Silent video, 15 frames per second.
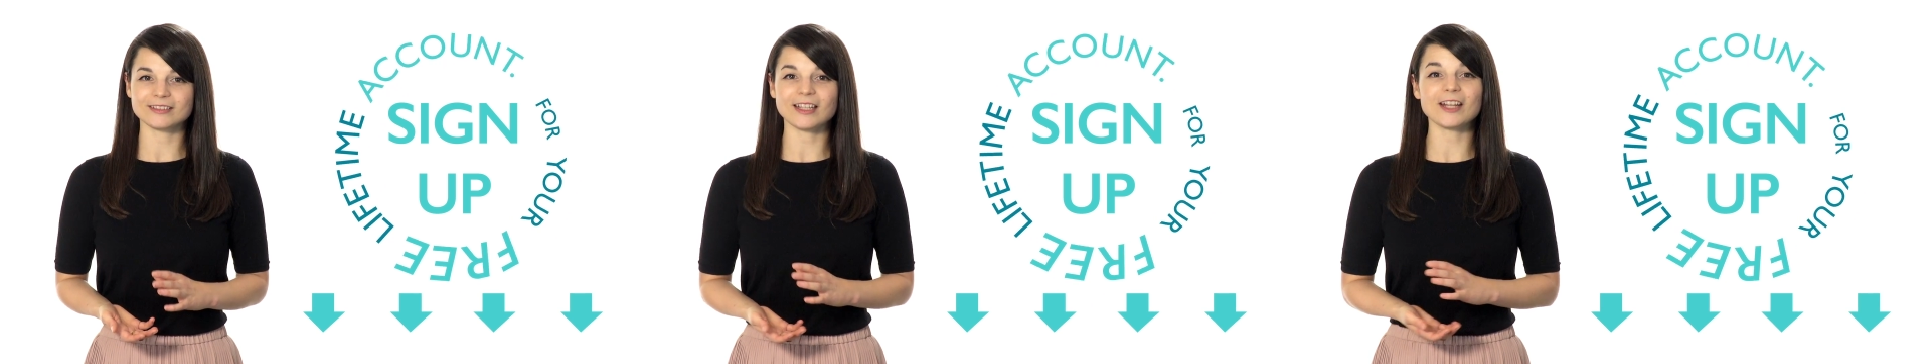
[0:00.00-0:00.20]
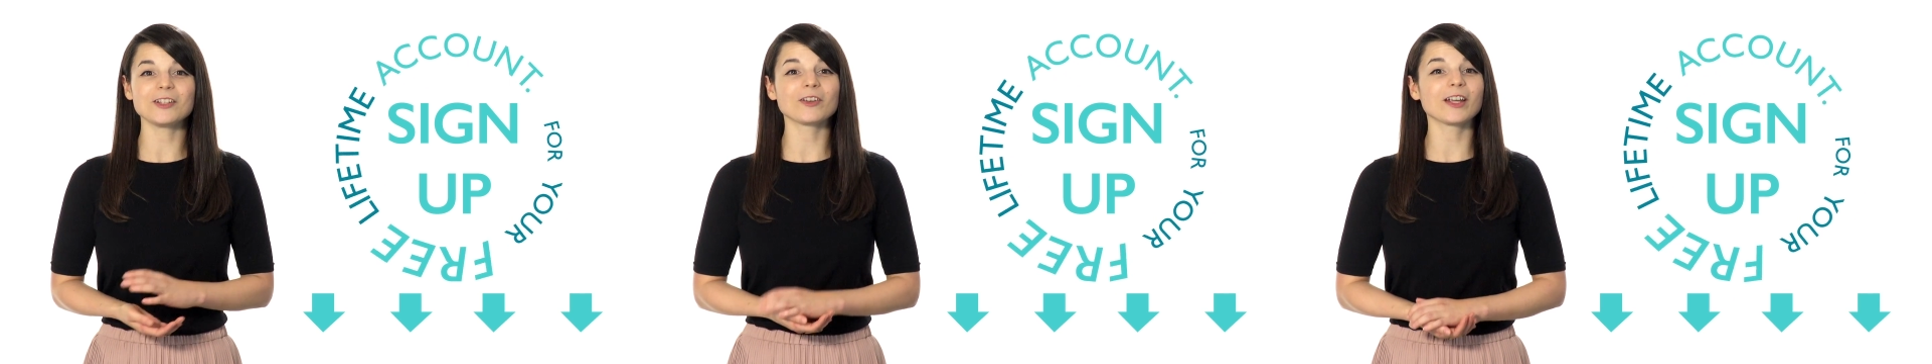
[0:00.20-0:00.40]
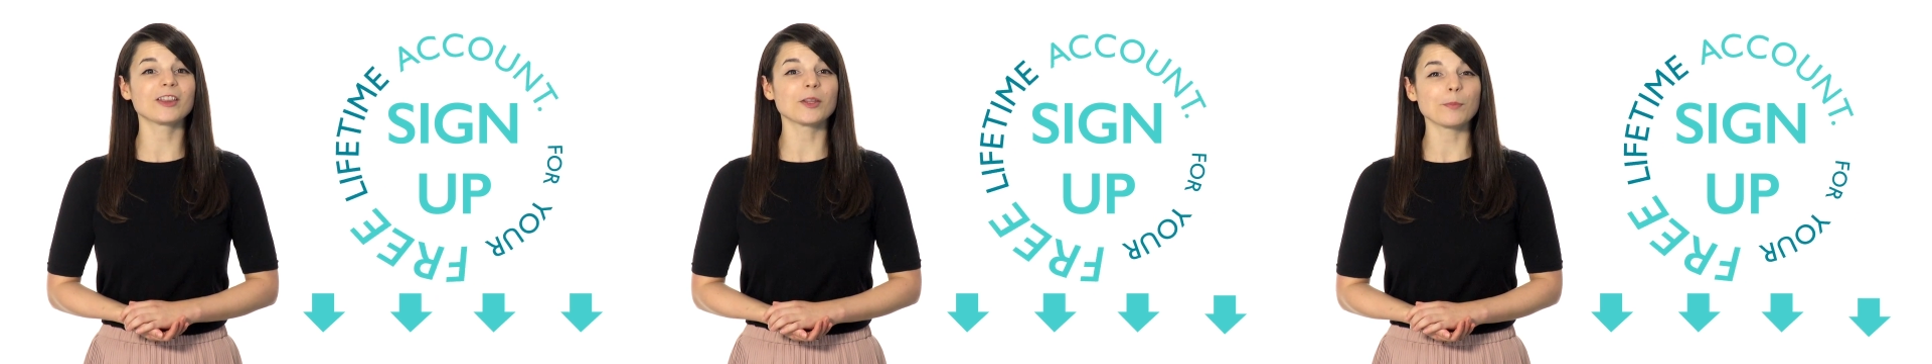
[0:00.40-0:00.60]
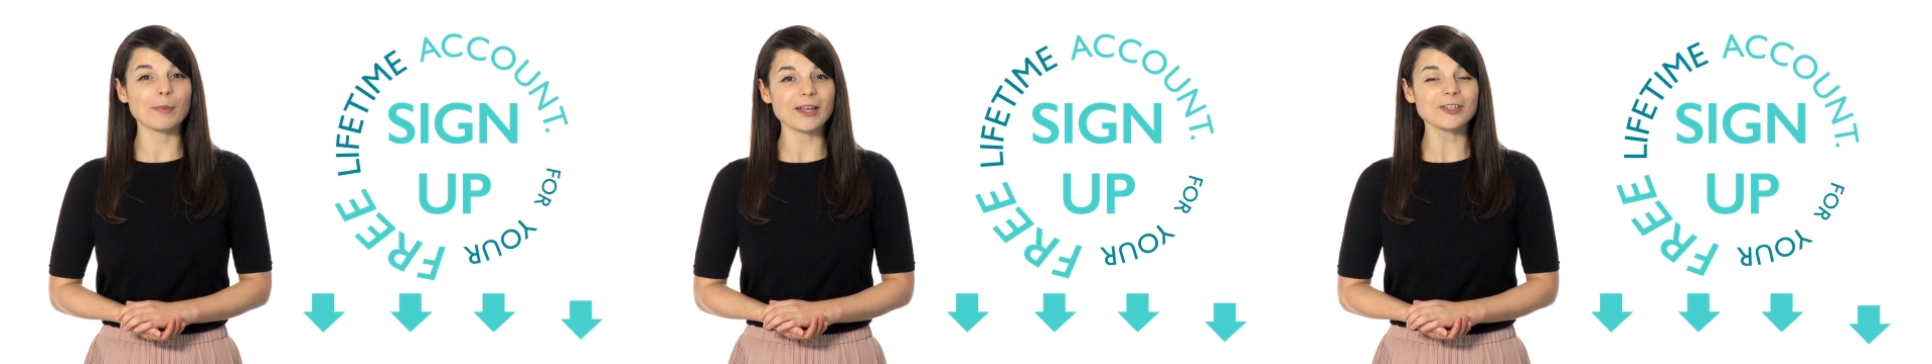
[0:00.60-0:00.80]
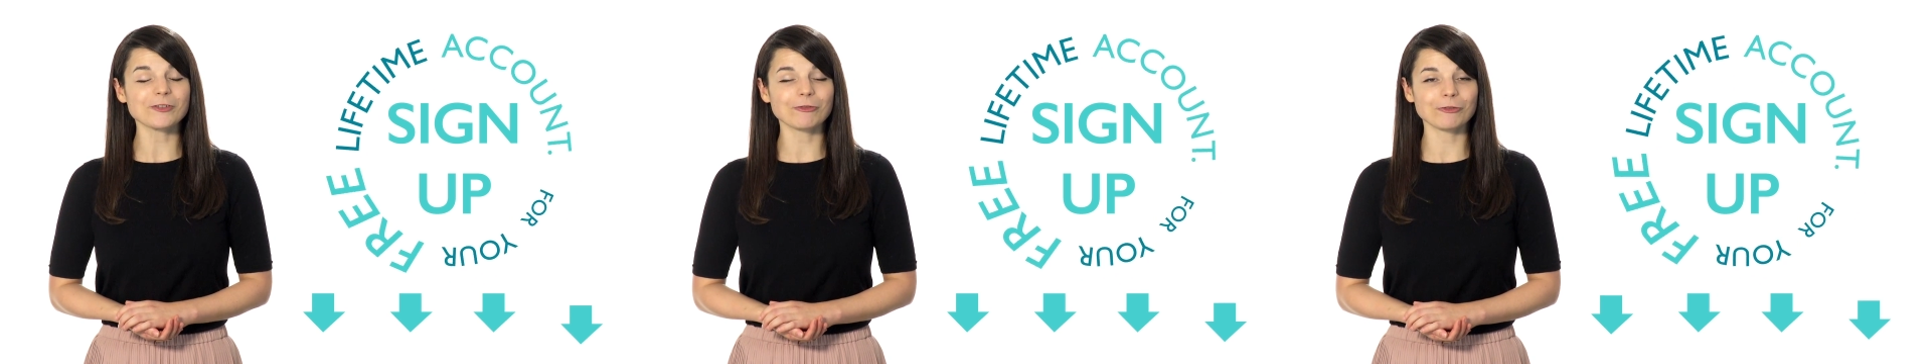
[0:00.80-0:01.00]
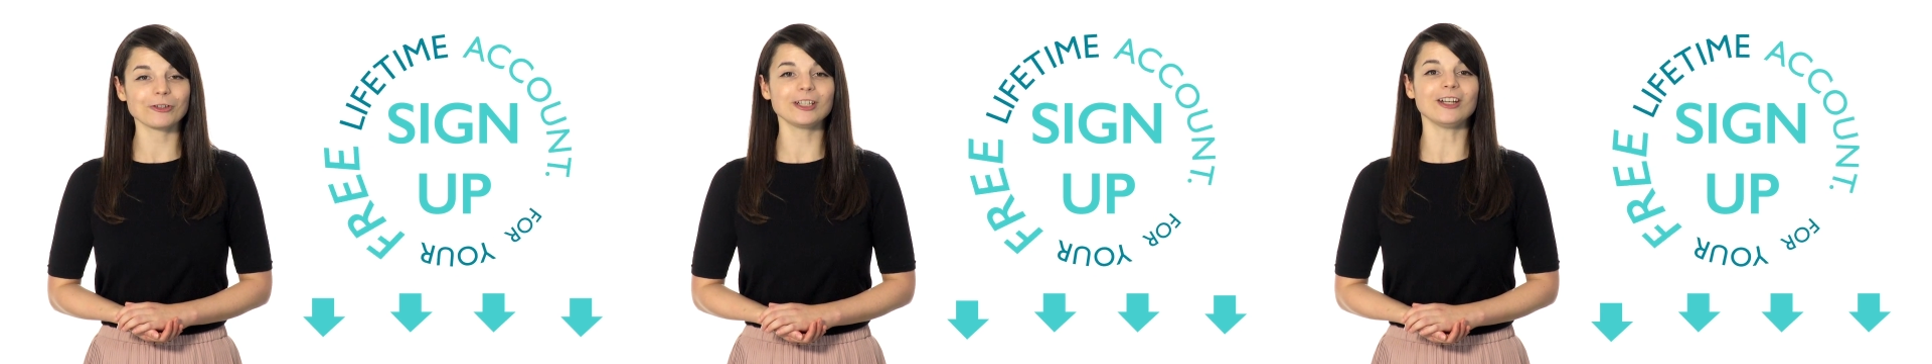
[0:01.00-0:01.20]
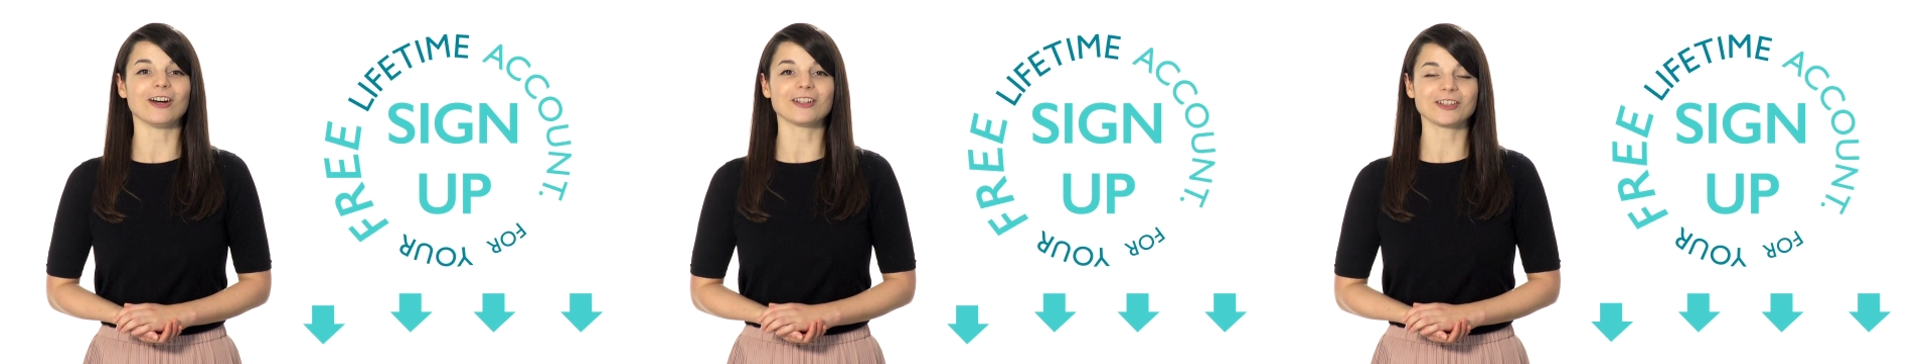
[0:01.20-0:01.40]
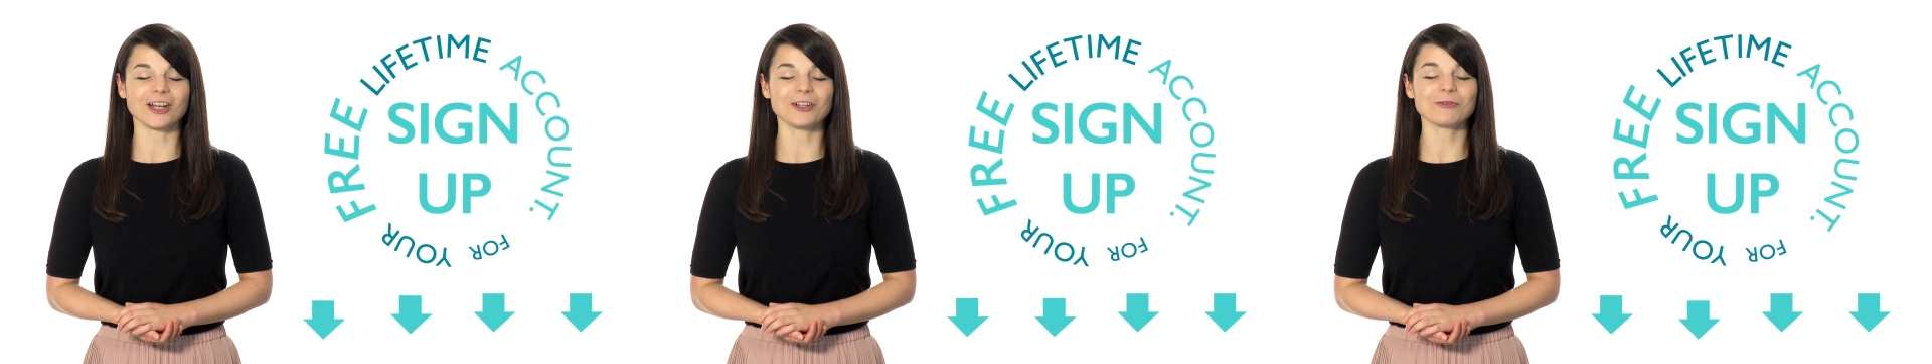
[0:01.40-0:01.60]
and you'll get the best free
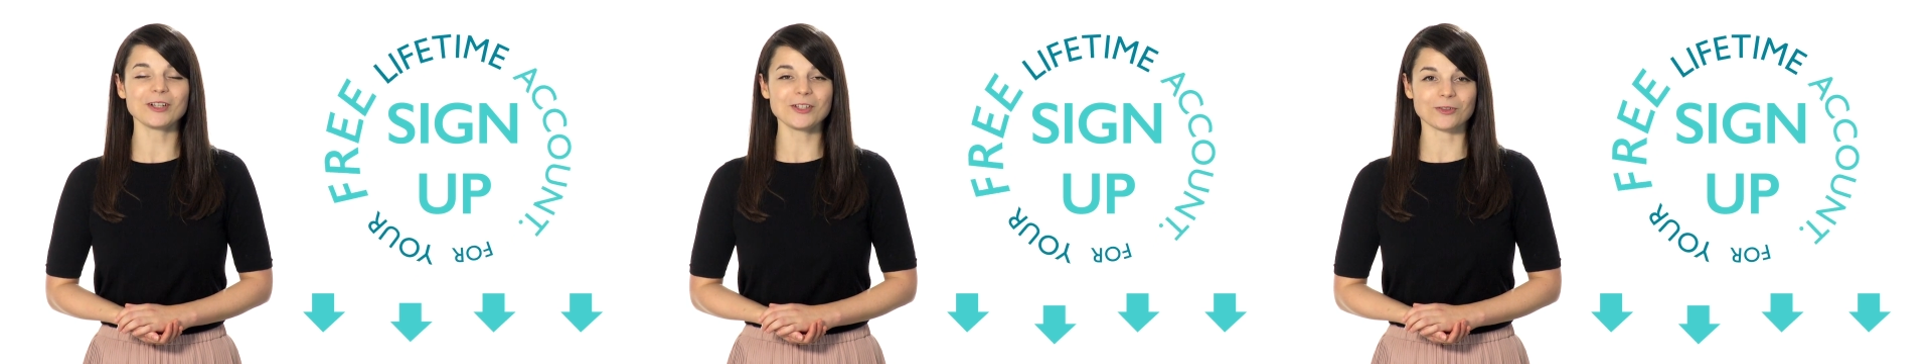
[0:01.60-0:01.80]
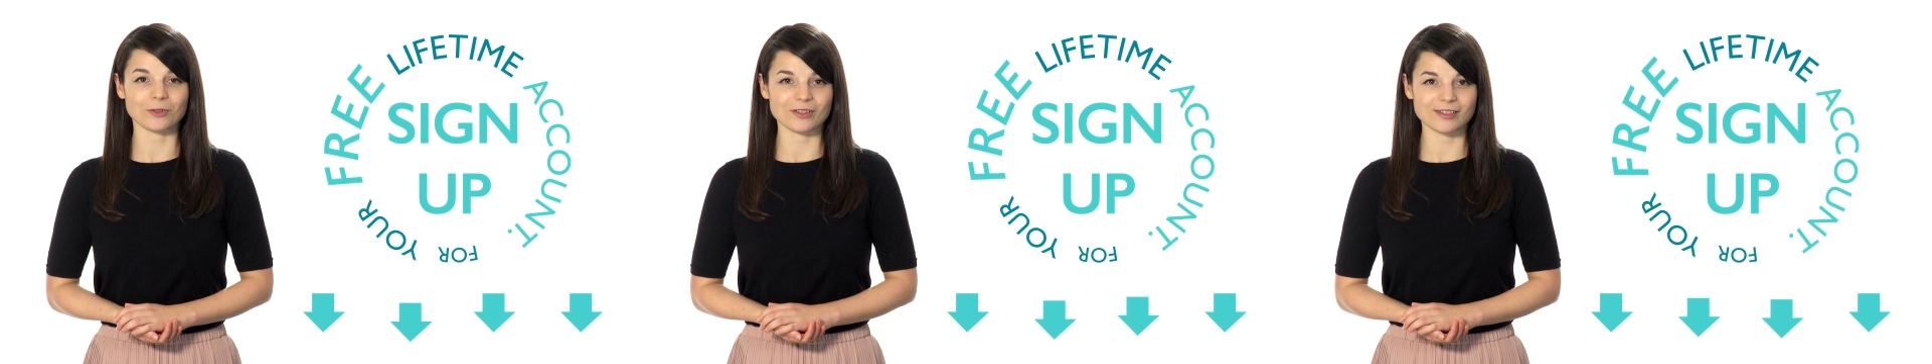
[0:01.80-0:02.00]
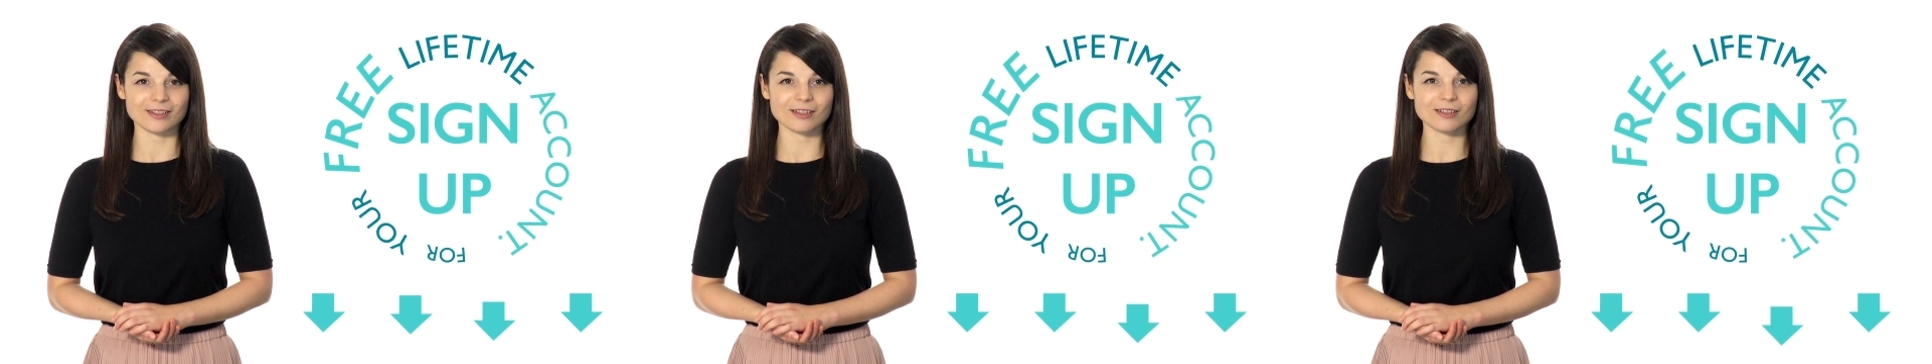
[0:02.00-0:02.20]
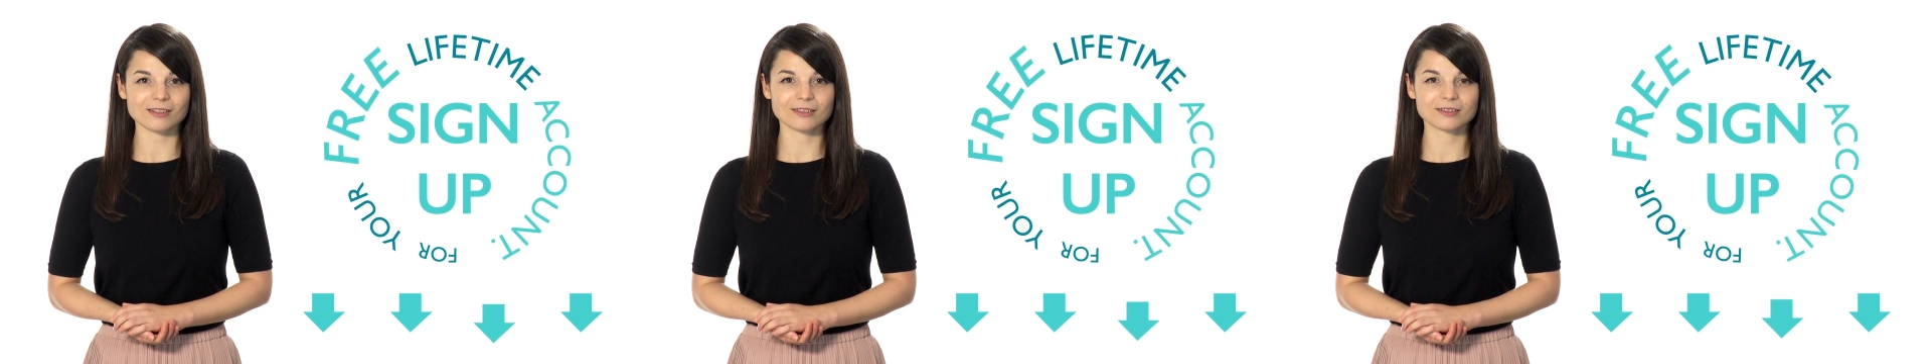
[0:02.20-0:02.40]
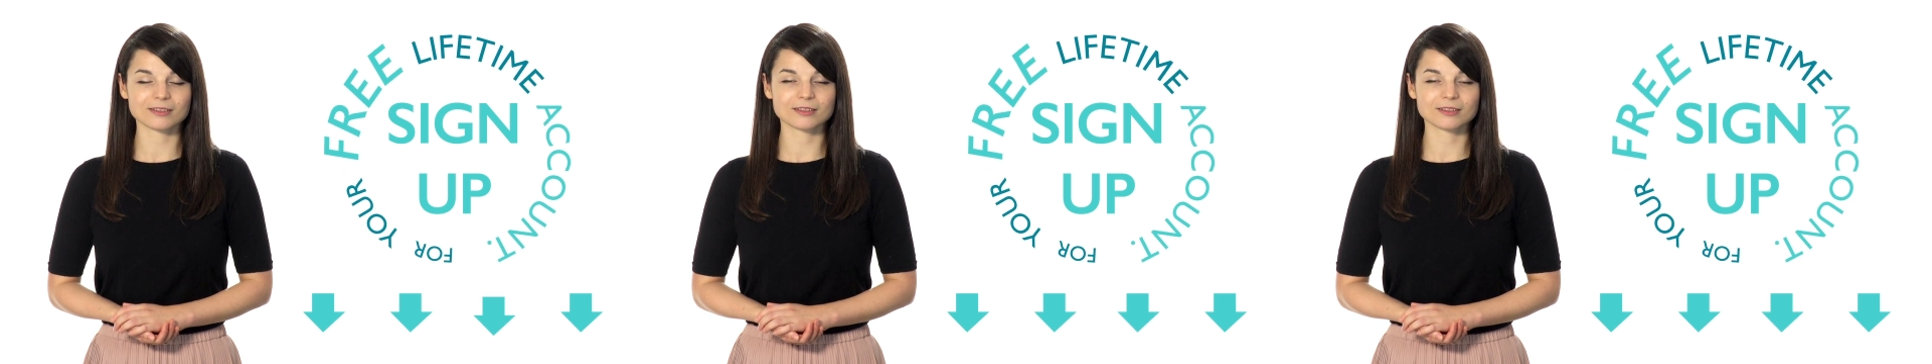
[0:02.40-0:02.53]
online resources.